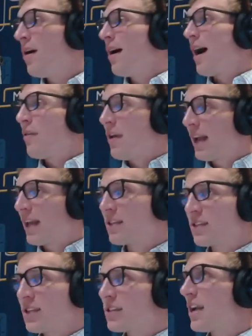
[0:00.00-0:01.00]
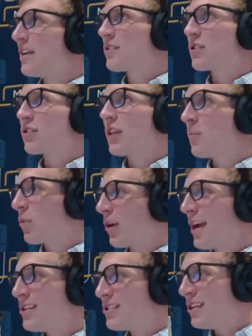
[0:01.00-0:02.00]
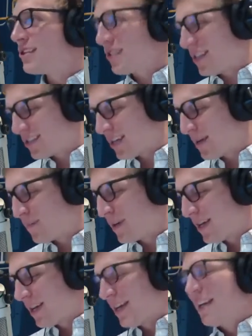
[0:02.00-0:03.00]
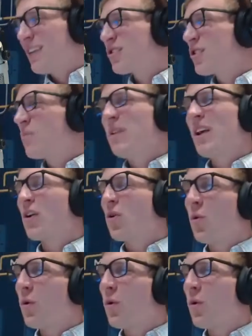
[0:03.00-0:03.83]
I think NC State's a sleeper ACC team. Should be a cool